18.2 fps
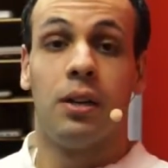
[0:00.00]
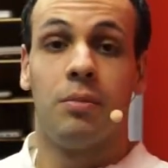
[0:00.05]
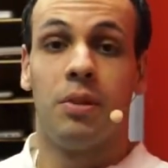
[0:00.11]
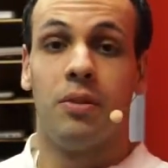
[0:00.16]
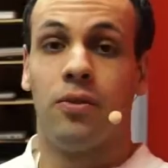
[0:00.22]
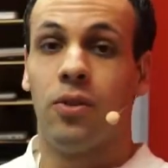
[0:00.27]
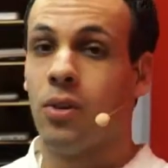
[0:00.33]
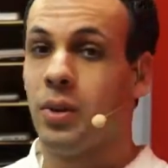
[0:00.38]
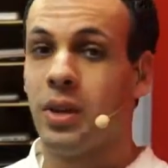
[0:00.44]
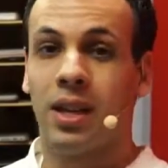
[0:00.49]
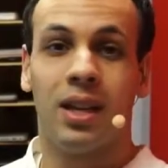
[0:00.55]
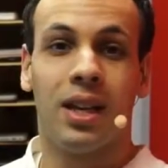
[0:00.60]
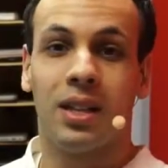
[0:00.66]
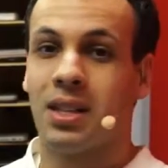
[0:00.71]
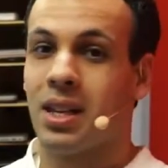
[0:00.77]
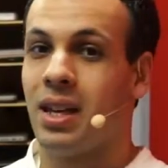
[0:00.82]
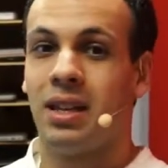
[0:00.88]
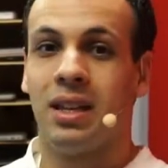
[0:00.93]
Before we can
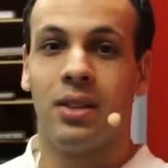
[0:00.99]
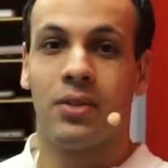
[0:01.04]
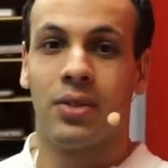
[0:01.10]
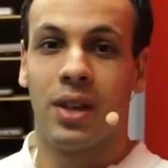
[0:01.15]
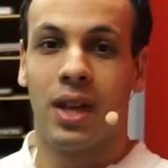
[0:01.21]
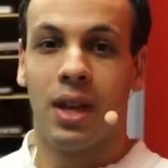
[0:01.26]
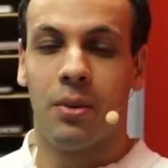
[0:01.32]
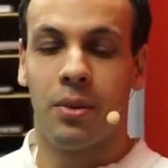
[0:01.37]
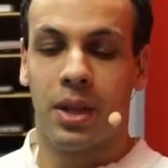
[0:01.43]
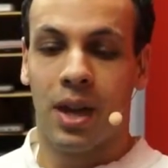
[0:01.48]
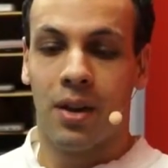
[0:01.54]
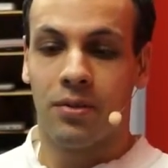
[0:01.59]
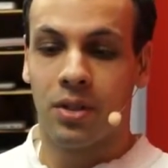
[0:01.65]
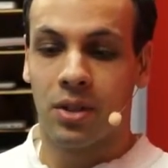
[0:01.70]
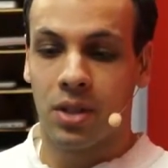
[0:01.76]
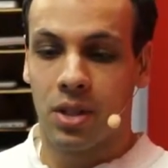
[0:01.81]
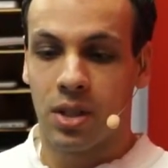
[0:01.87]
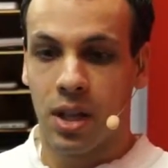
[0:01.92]
get to any of that, we have
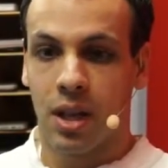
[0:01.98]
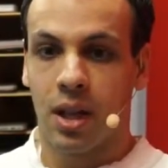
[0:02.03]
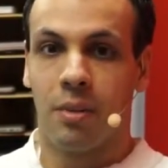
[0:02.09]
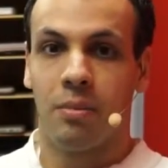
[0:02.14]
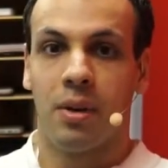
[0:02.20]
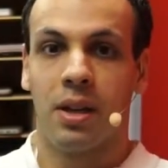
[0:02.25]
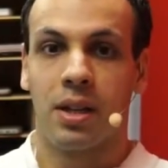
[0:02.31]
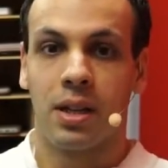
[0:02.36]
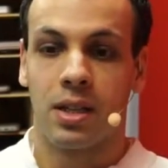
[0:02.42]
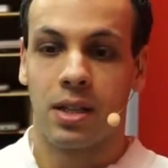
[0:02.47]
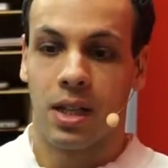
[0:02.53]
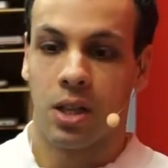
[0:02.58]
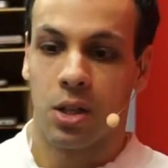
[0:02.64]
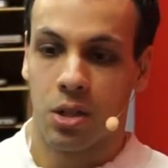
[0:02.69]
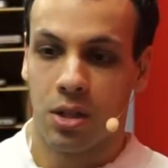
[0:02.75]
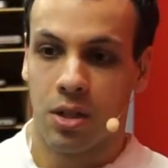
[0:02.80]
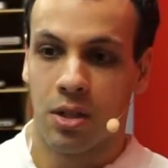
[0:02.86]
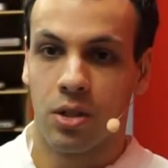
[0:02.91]
to just set up an
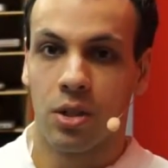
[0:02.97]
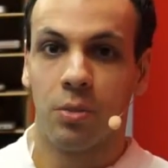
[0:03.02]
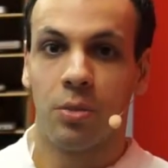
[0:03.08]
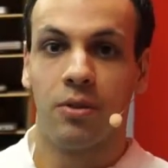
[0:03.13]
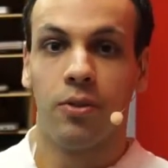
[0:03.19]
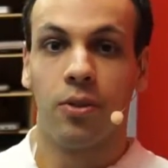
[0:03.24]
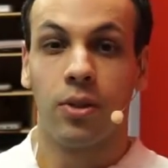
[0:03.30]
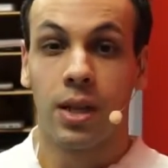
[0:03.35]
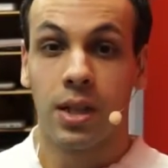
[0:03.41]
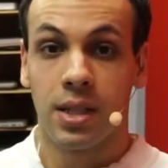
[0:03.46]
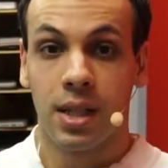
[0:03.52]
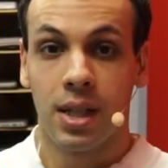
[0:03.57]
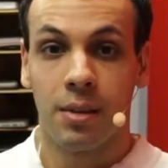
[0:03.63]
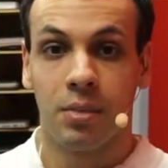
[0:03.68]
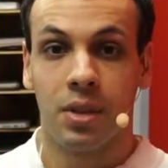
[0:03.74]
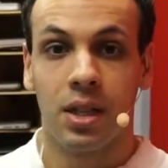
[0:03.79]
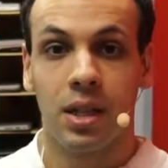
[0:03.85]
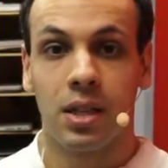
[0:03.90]
extension. So before I set
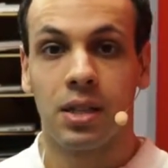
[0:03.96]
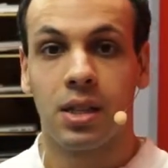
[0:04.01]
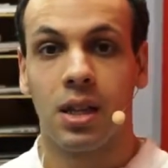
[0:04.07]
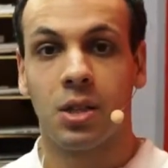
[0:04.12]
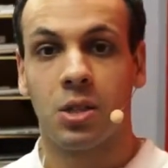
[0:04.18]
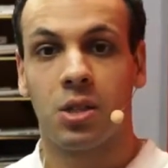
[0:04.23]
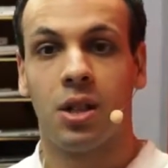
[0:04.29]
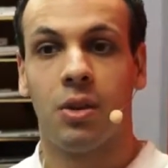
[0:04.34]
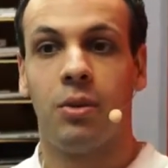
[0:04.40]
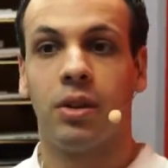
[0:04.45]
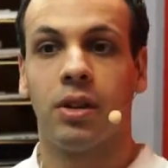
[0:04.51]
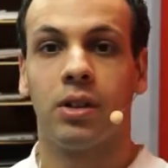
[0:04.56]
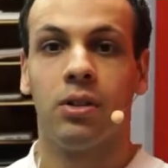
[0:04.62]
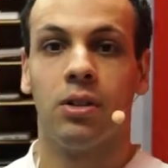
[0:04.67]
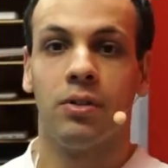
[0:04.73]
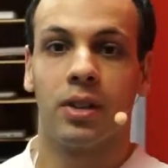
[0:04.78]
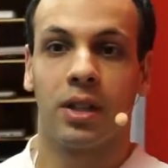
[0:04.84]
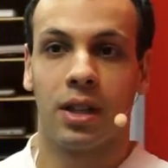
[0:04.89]
up the extension, I want to
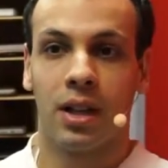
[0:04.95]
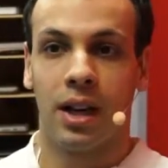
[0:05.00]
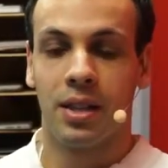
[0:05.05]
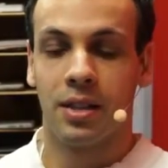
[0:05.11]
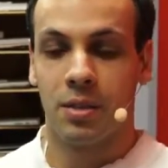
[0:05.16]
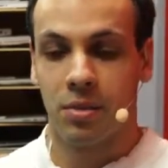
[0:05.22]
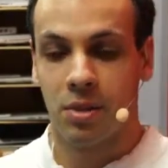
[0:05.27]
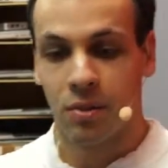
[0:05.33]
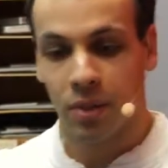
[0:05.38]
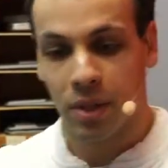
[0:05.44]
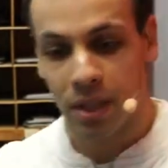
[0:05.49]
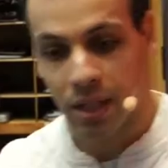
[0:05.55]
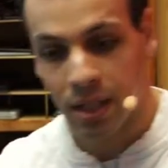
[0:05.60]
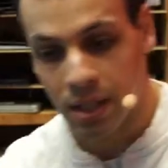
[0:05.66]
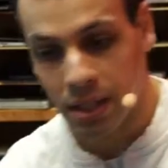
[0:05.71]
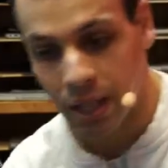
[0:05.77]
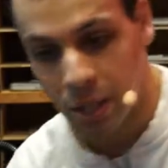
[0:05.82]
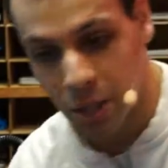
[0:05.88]
go over the concept of what an
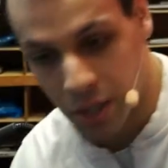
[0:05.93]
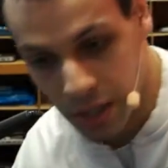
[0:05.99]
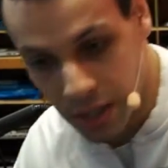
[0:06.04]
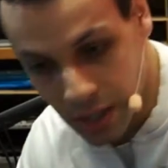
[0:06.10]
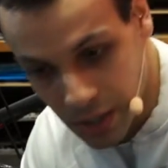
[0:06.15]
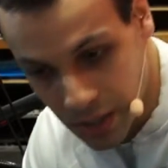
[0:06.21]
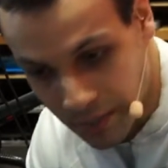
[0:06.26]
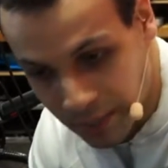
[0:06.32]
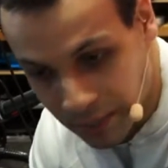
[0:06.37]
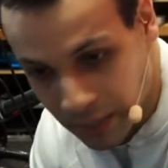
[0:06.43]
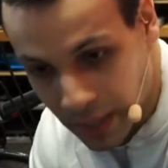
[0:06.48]
extension is.